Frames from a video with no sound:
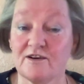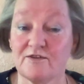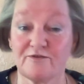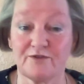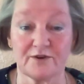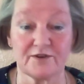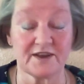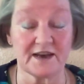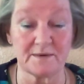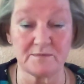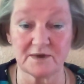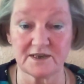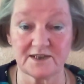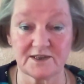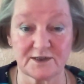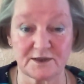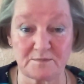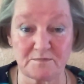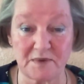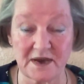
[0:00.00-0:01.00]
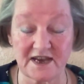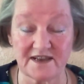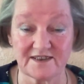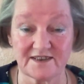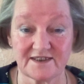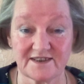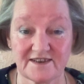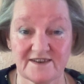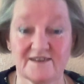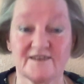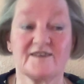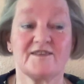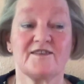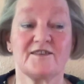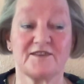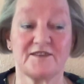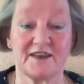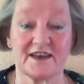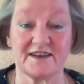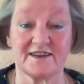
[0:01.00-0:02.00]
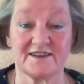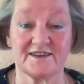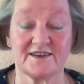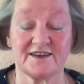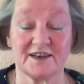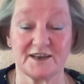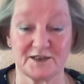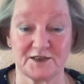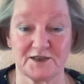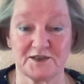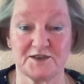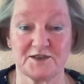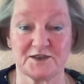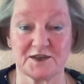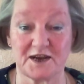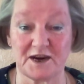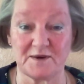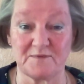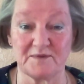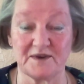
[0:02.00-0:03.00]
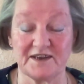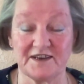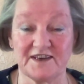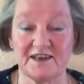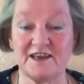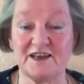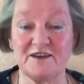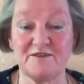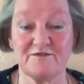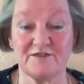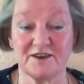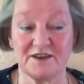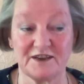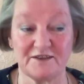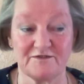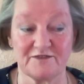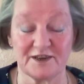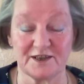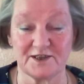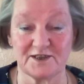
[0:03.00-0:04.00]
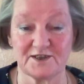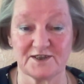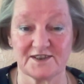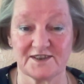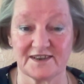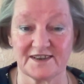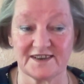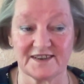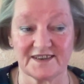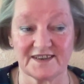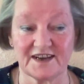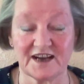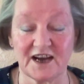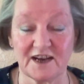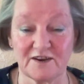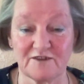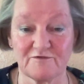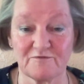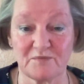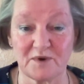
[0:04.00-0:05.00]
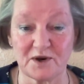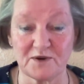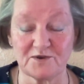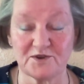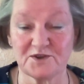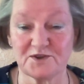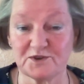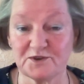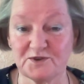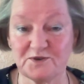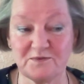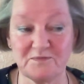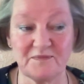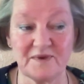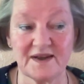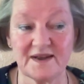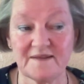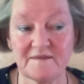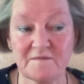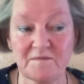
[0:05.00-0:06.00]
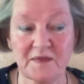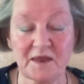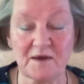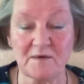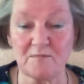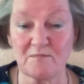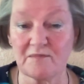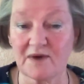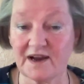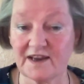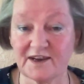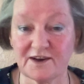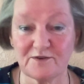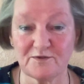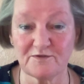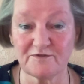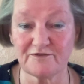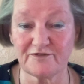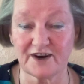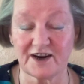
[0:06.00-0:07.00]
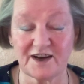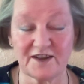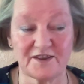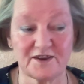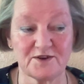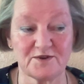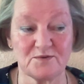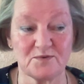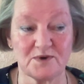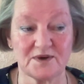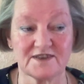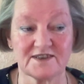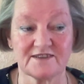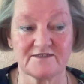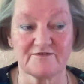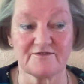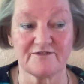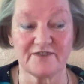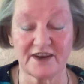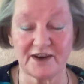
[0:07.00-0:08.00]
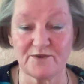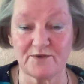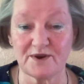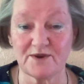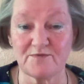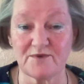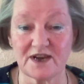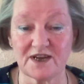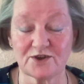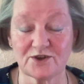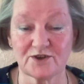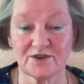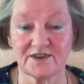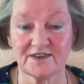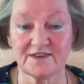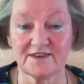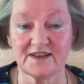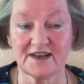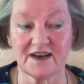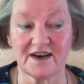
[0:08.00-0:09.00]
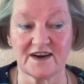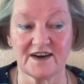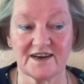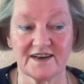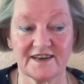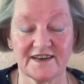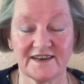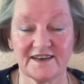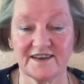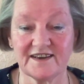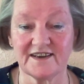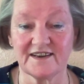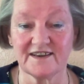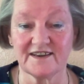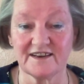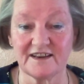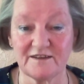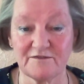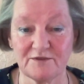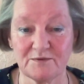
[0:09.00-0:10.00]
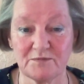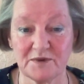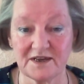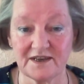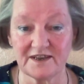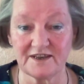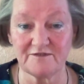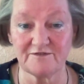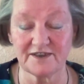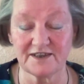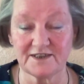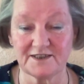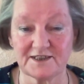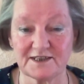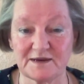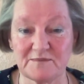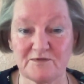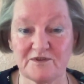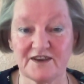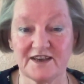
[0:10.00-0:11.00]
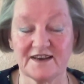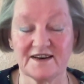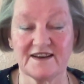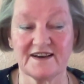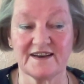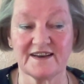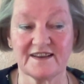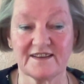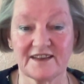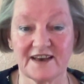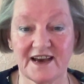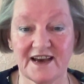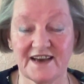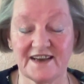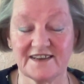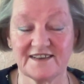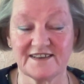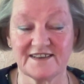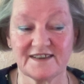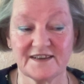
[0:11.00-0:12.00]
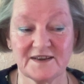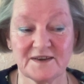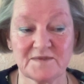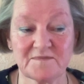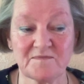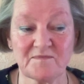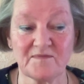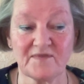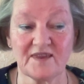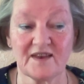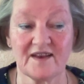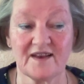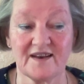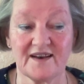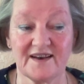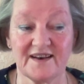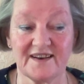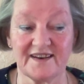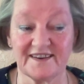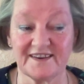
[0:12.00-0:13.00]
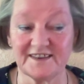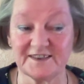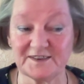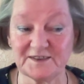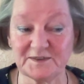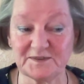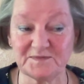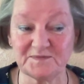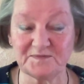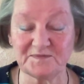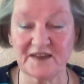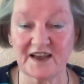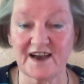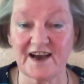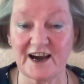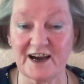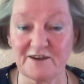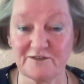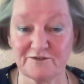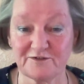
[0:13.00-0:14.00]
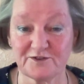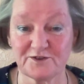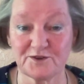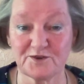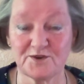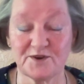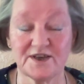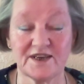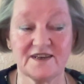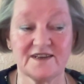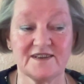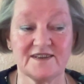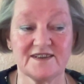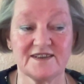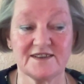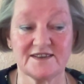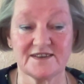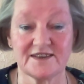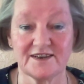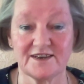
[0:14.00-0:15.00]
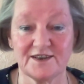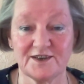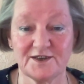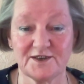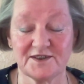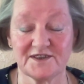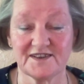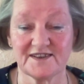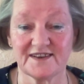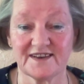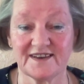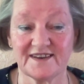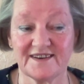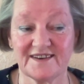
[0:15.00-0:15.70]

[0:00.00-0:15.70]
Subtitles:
for them it's the best that it is coming, even if it's kind of posthum. My own father, who was a very rational guy and never believed in something like that, after he deceased,